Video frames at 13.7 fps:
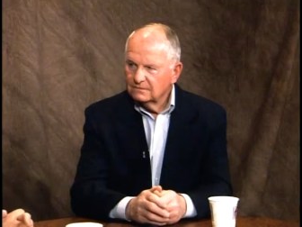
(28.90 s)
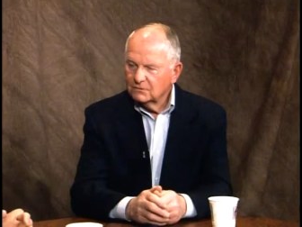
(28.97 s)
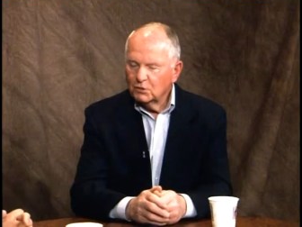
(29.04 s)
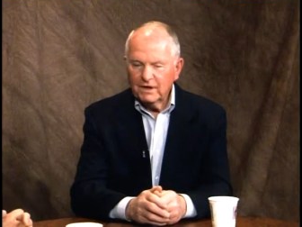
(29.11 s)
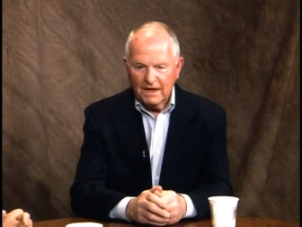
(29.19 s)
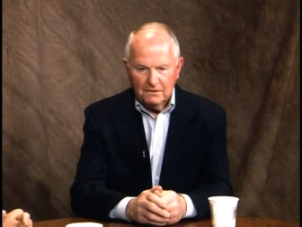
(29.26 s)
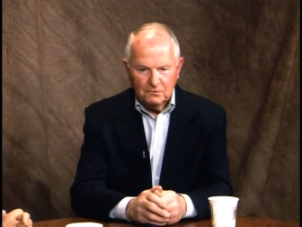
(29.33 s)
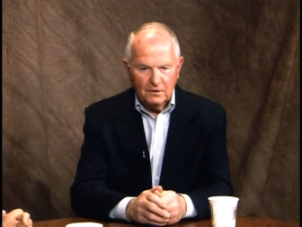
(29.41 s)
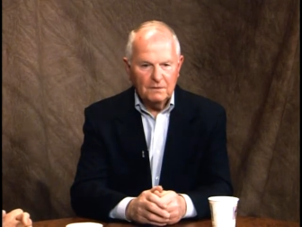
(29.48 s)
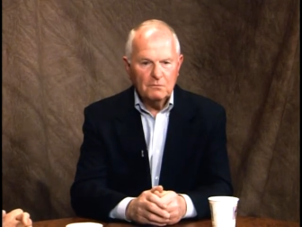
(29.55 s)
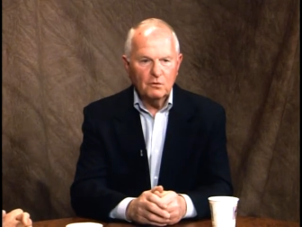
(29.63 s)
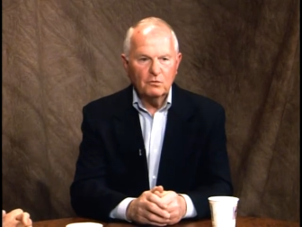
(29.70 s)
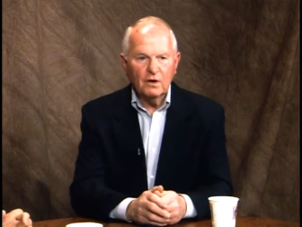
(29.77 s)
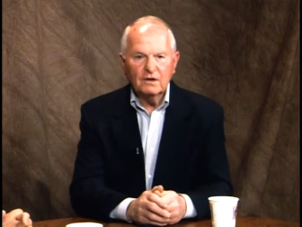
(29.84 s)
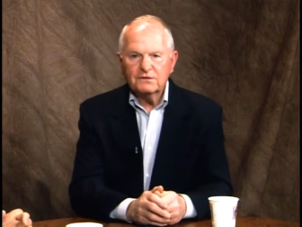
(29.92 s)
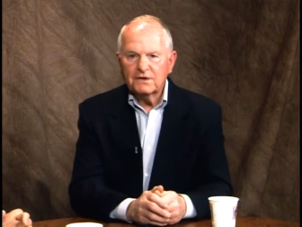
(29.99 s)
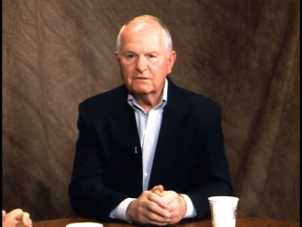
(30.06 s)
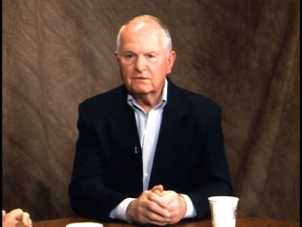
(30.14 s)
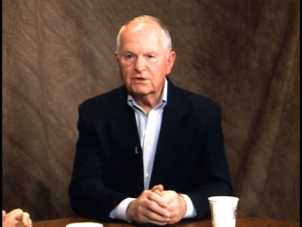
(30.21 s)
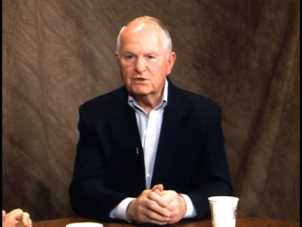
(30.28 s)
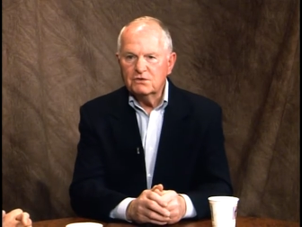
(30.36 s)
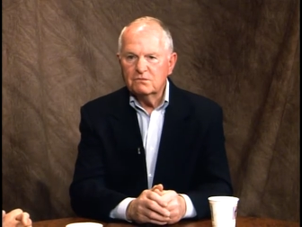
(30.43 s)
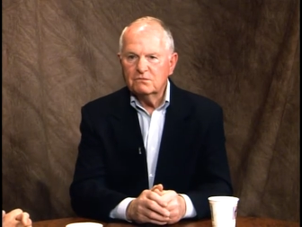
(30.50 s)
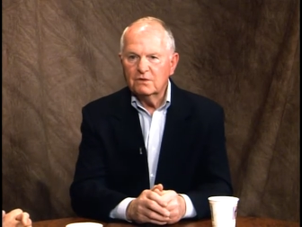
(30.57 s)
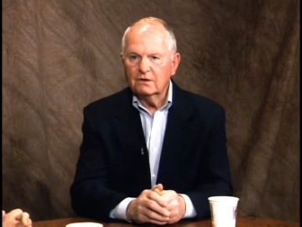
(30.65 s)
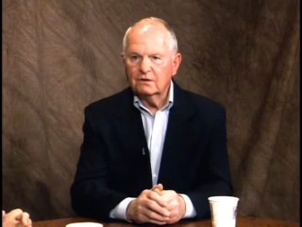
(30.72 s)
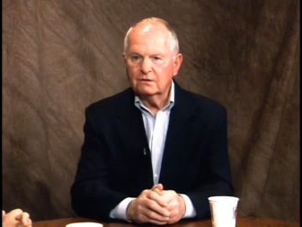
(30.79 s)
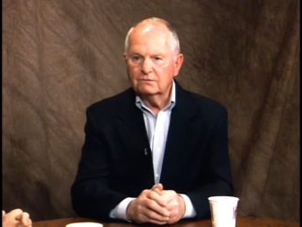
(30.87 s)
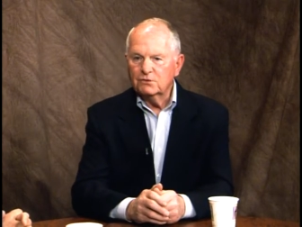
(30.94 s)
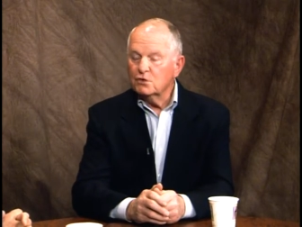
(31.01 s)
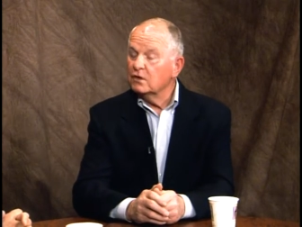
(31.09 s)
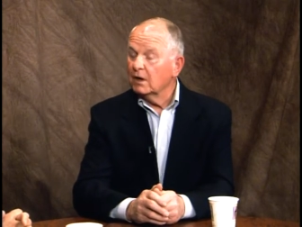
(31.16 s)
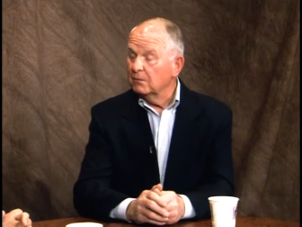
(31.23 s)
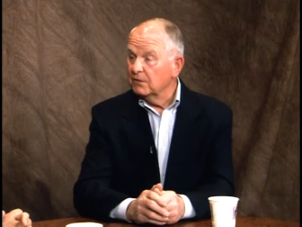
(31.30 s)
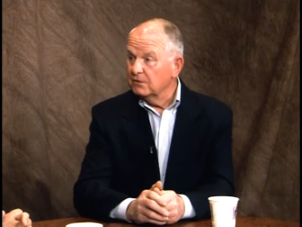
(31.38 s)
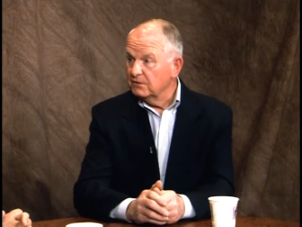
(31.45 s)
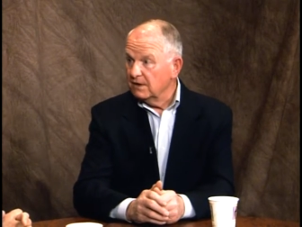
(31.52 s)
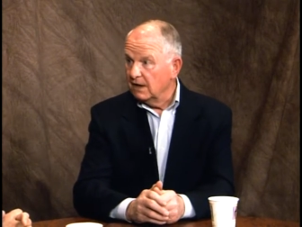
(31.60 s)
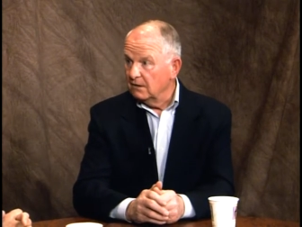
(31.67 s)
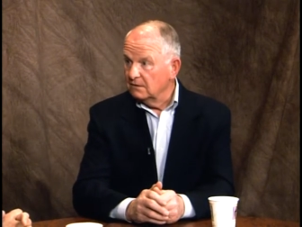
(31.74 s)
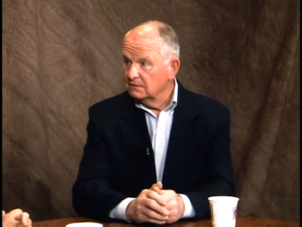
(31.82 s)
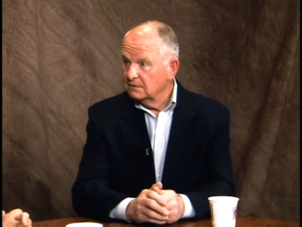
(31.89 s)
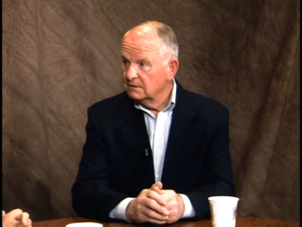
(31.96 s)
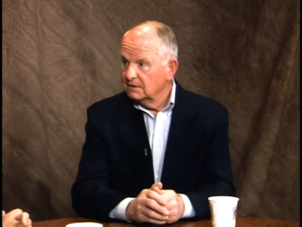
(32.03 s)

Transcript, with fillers: Okay, well, I'm a relatively uh, newcomer to town.